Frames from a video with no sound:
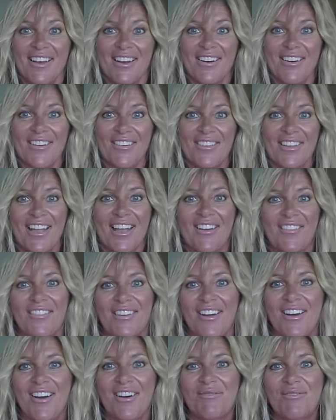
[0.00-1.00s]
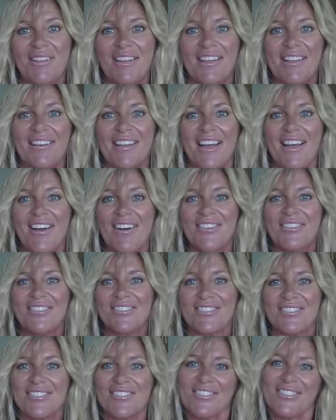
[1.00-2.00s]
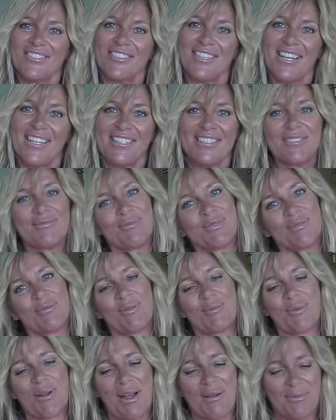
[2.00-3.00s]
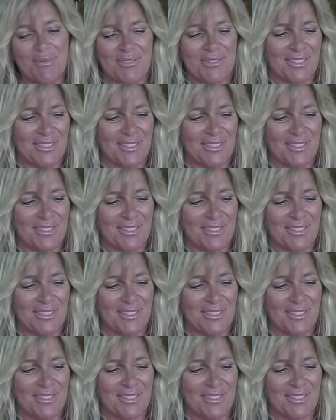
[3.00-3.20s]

oh, they have it all planned out and they're so nice and prim and proper.